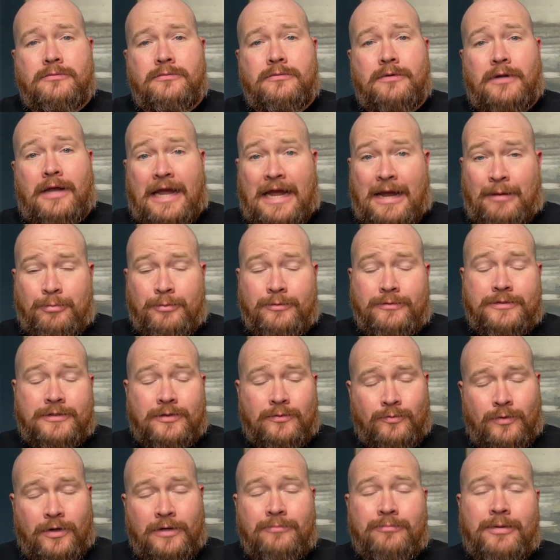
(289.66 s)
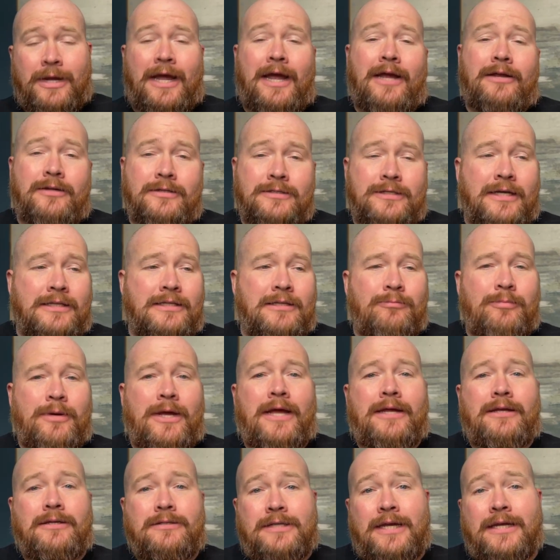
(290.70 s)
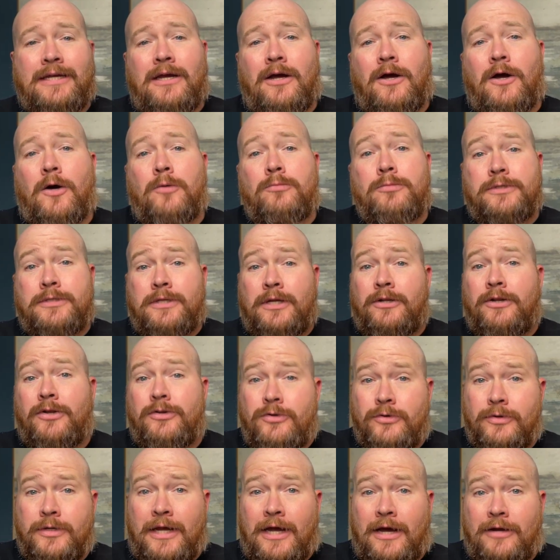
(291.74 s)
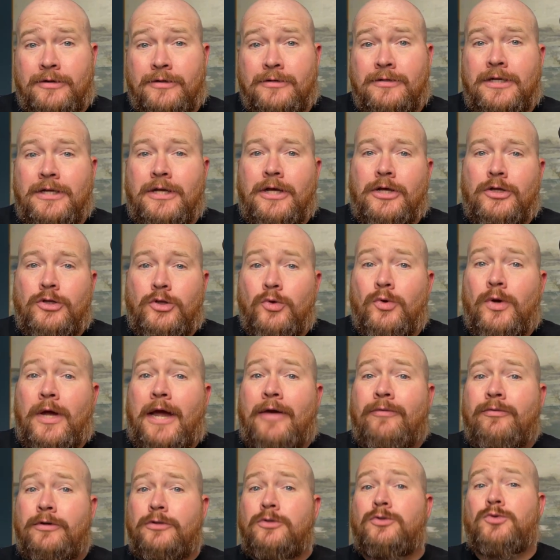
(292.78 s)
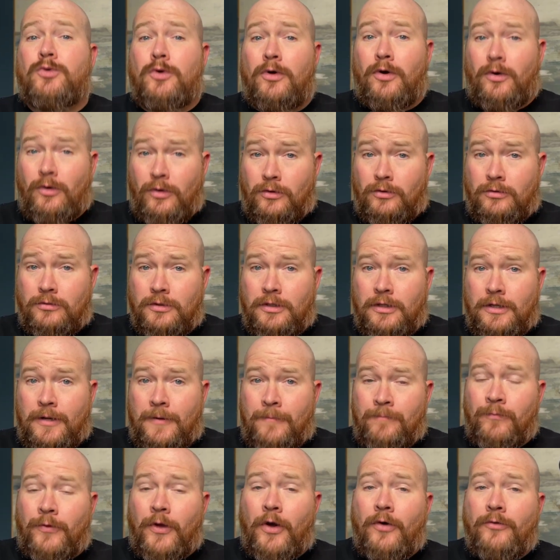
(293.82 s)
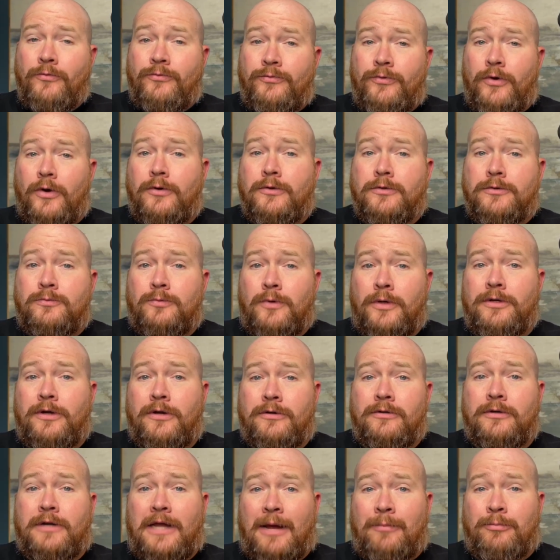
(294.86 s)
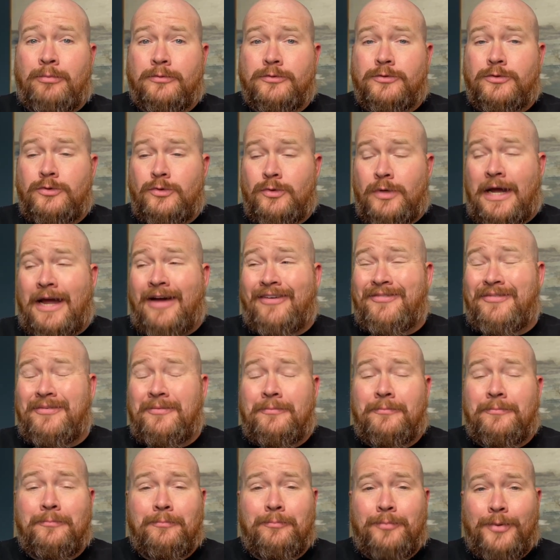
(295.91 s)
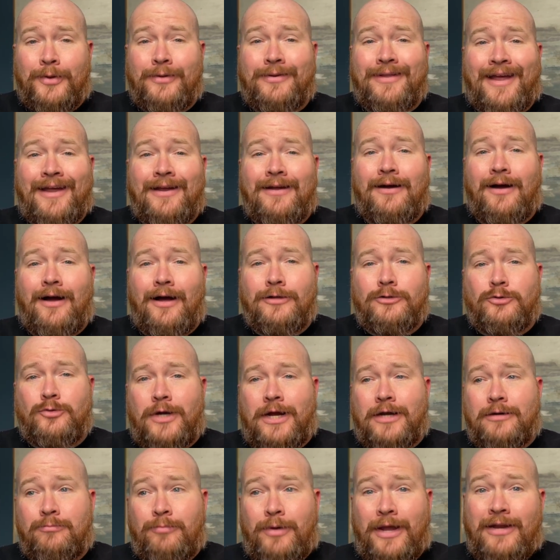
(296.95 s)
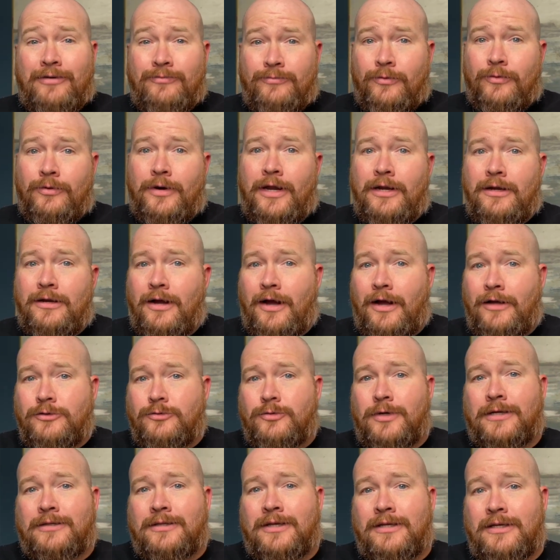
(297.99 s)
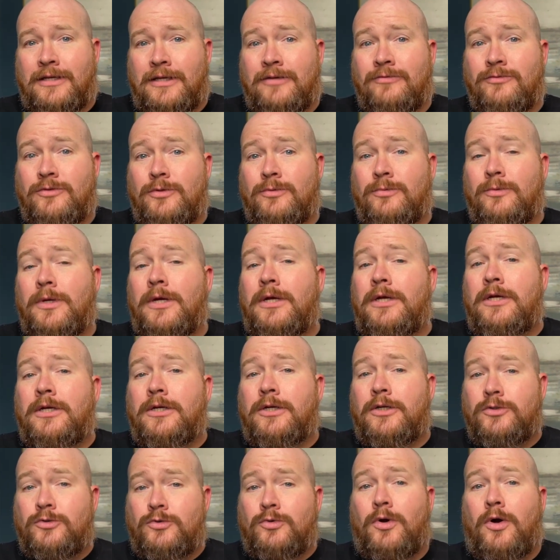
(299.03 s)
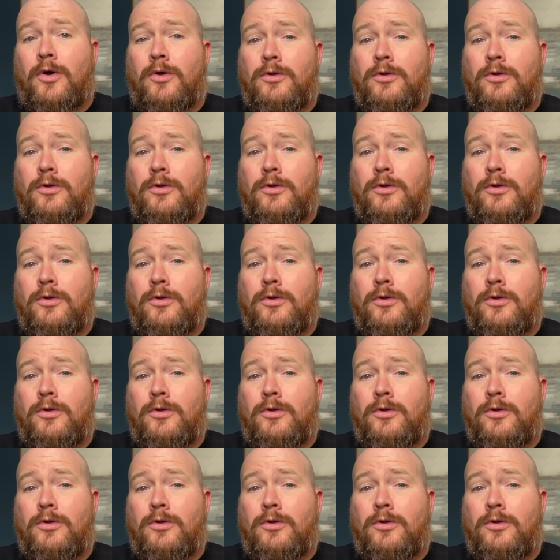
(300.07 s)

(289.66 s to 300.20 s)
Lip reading: apples in one bag. You take the bag, you take it home, you set it on your counter. You have control of those 100 apples. You have built a contract, paid for a contract that gives you control